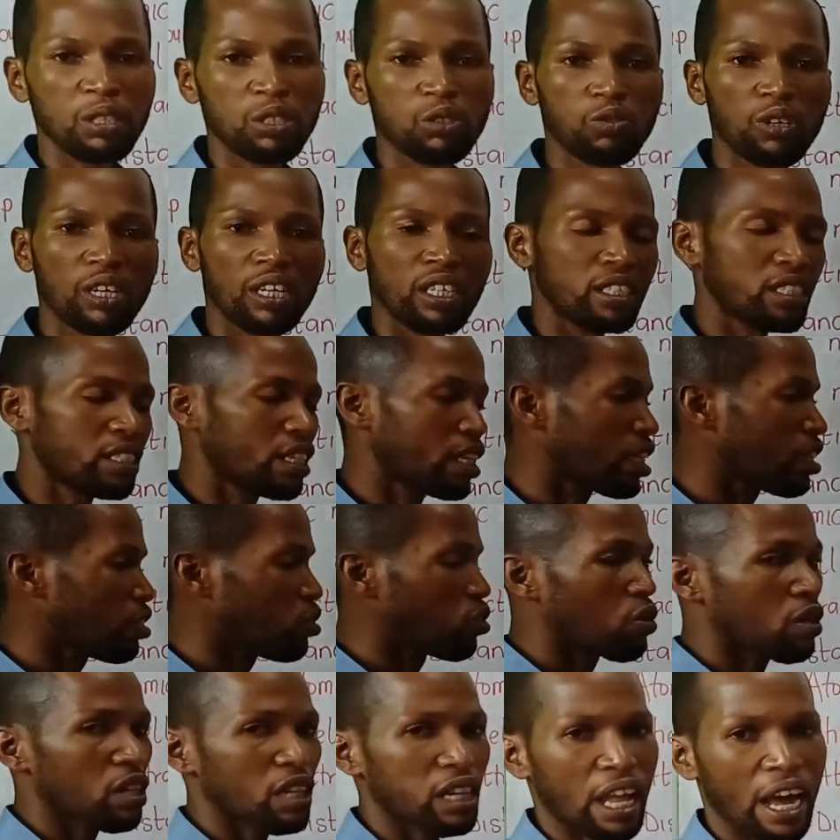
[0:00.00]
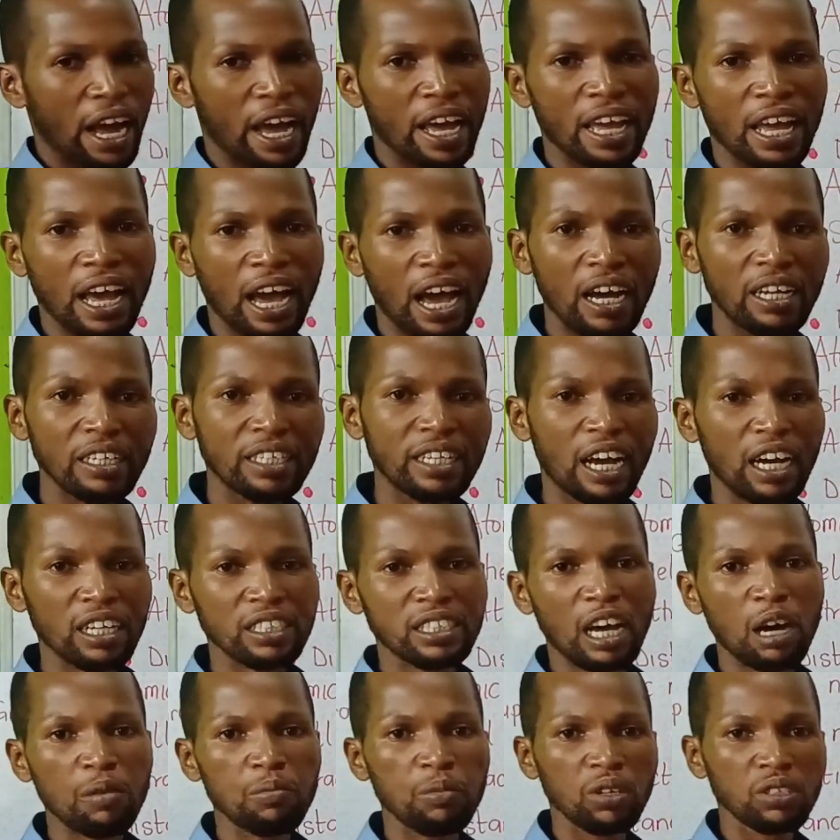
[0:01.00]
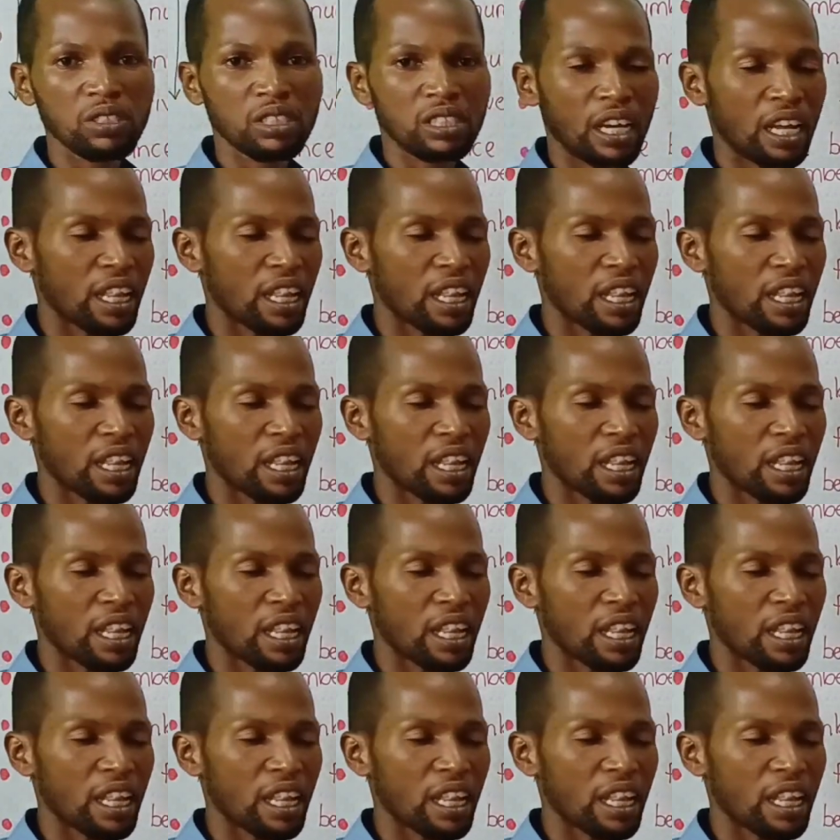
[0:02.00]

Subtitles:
between the nuclei and the outermost